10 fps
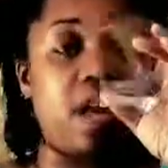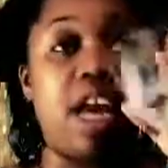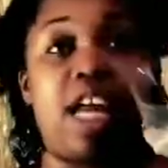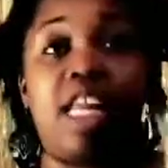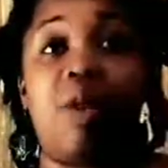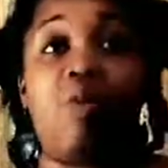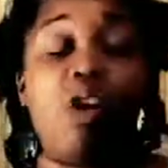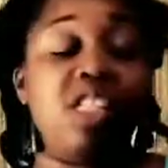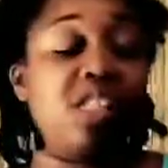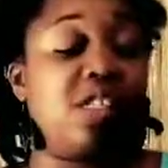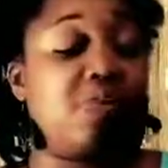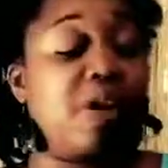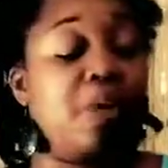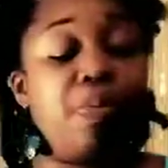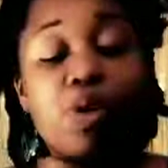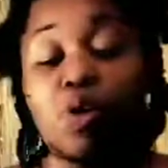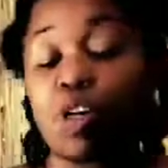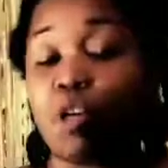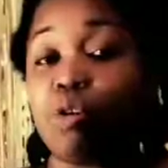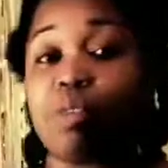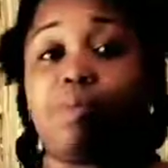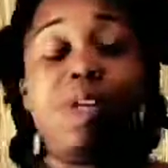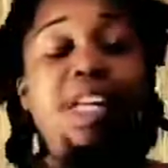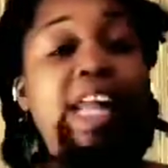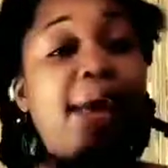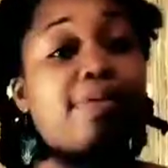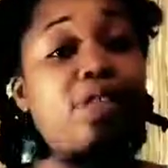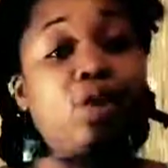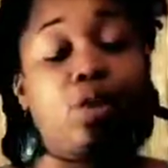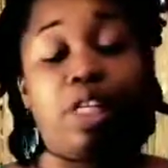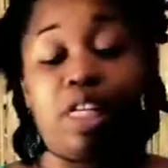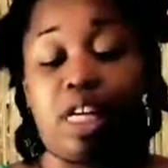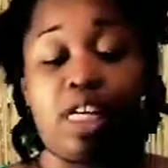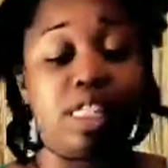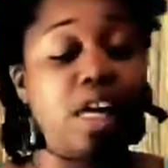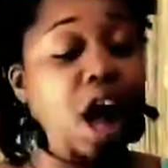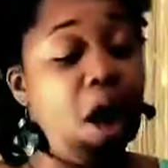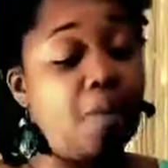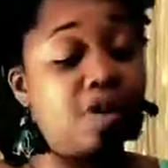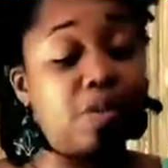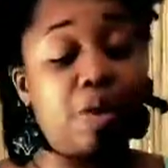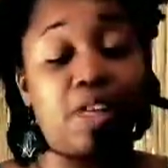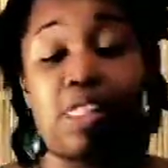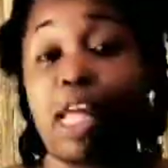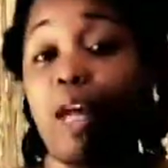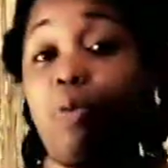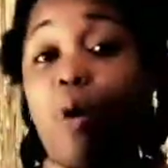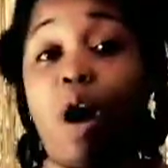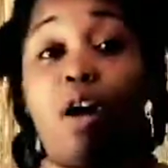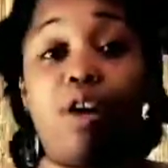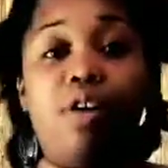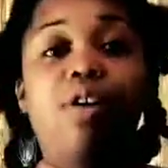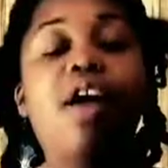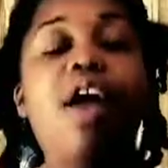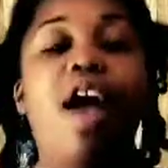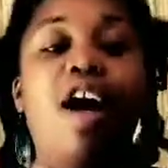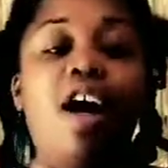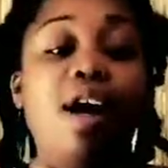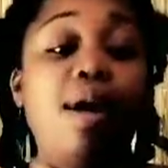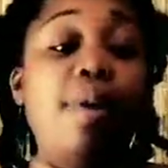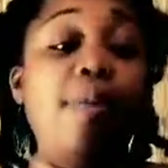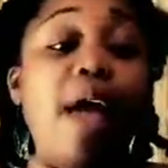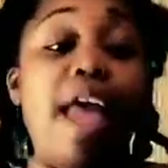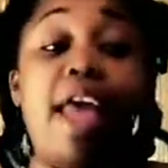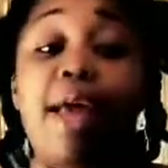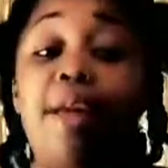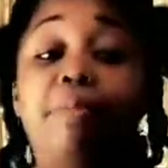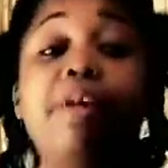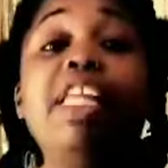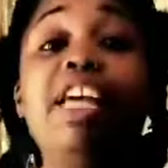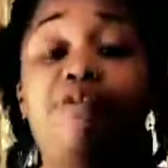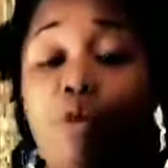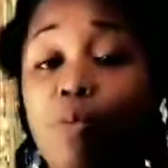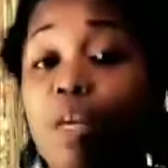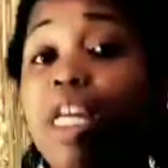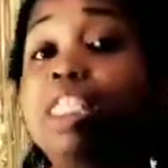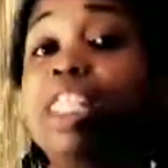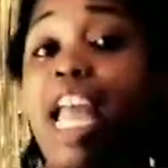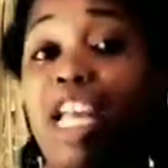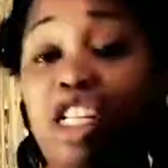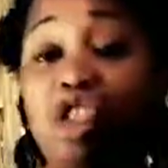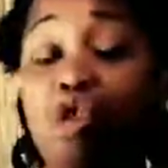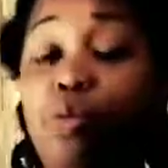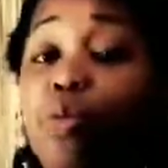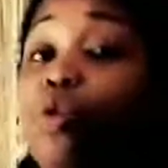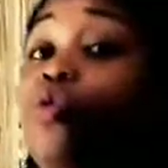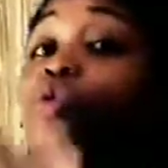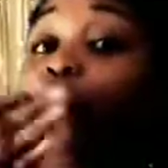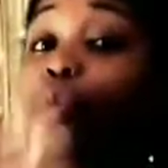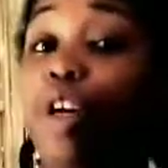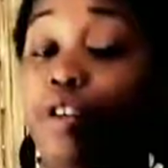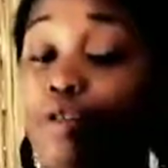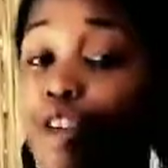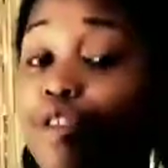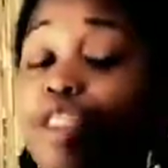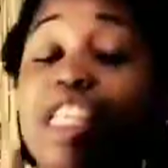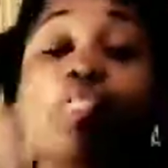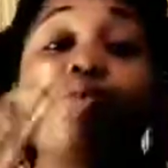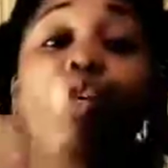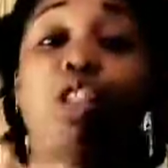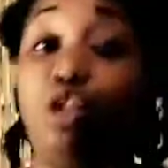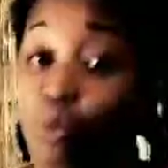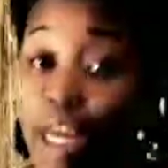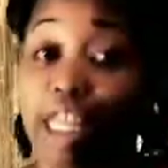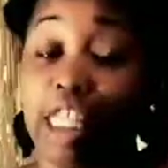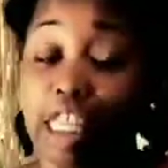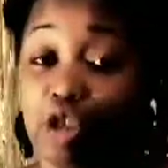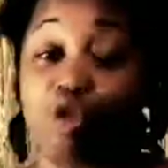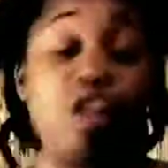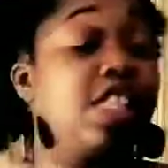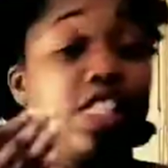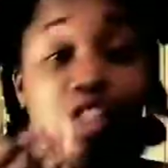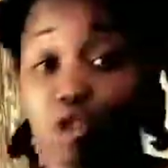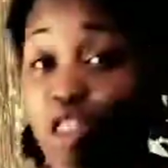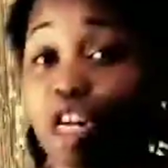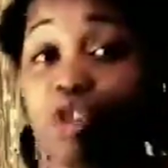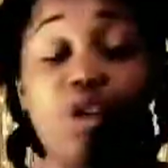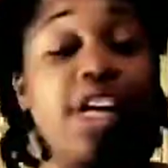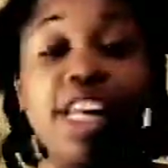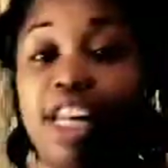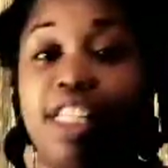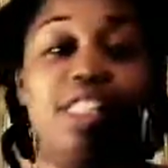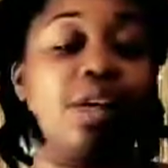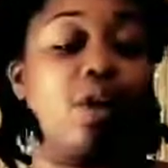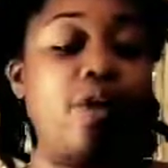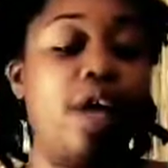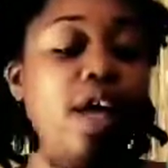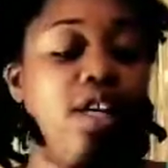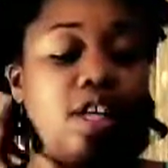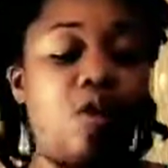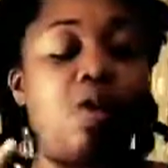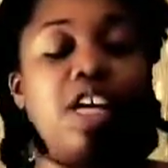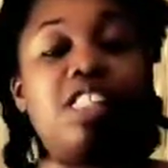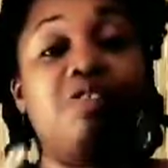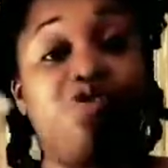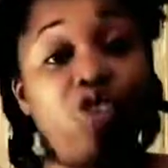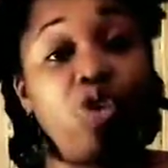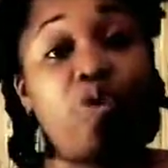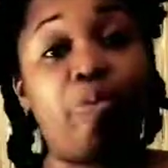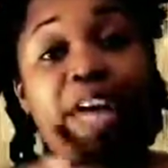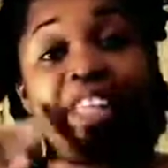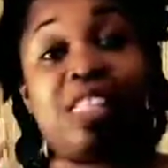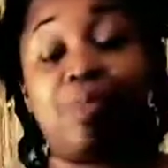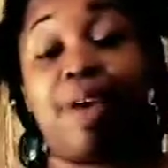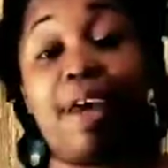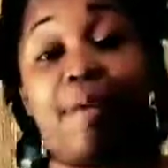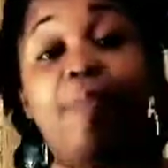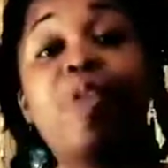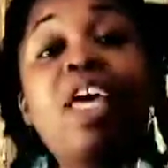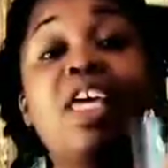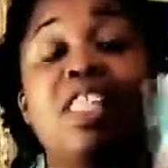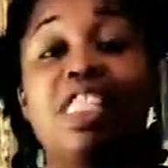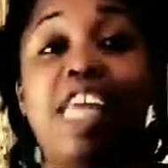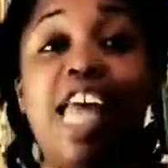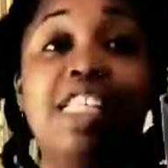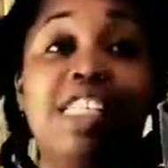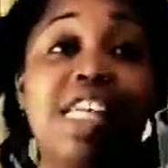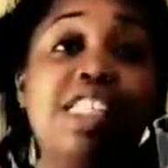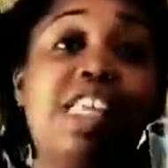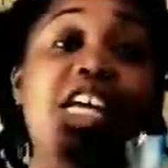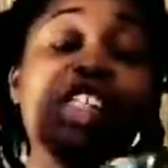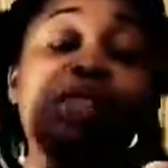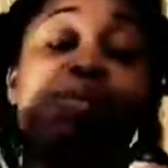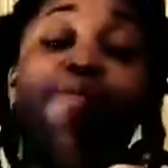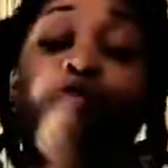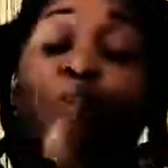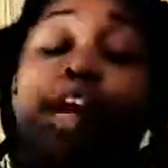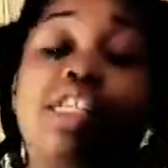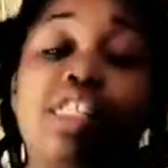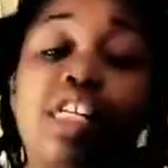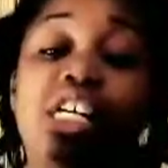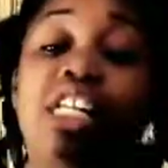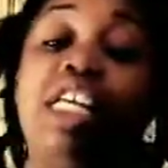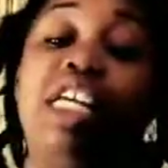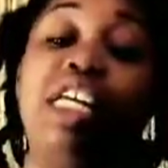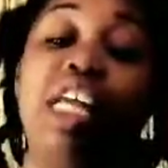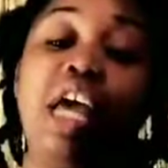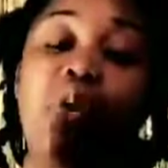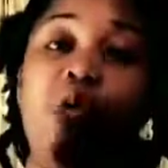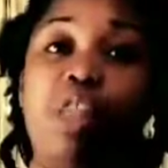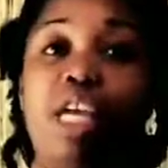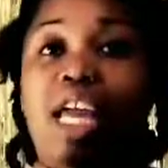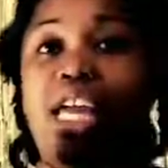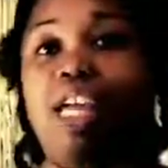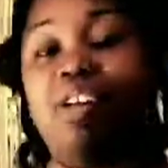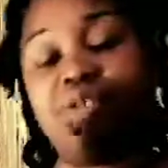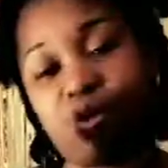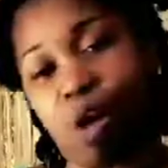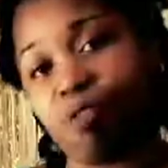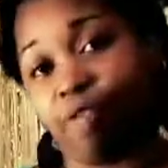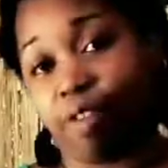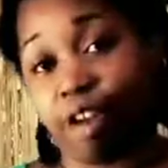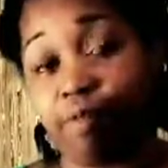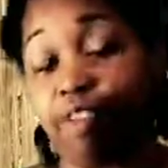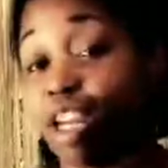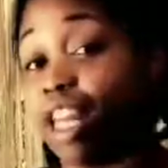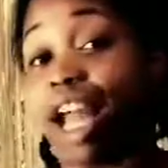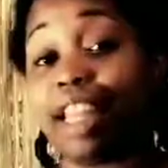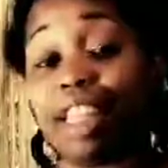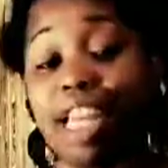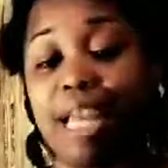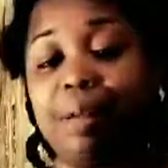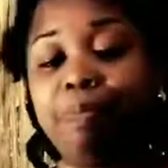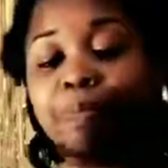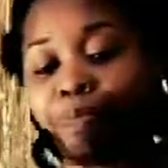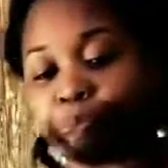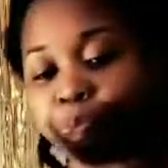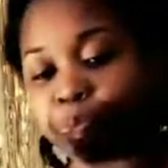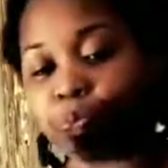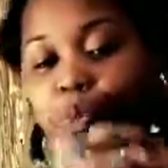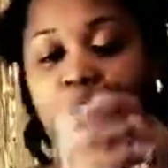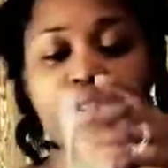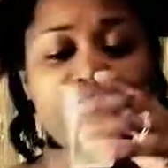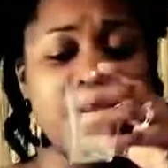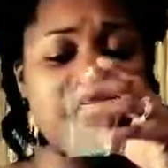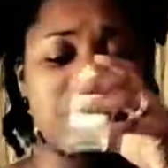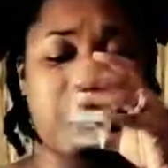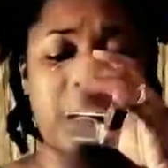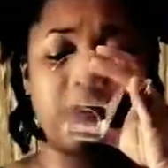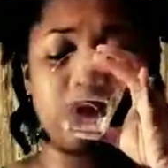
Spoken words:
And they want it to smell pure and crisp, and it absolutely does. It almost smells like water. And believe you me, it's 82 proof. You will feel this once you make these drinks and you start drinking it. So don't get fooled by the smell. The taste, they say it should be fresh and clean with a hint of soft vanilla at the end. So I'm going to try.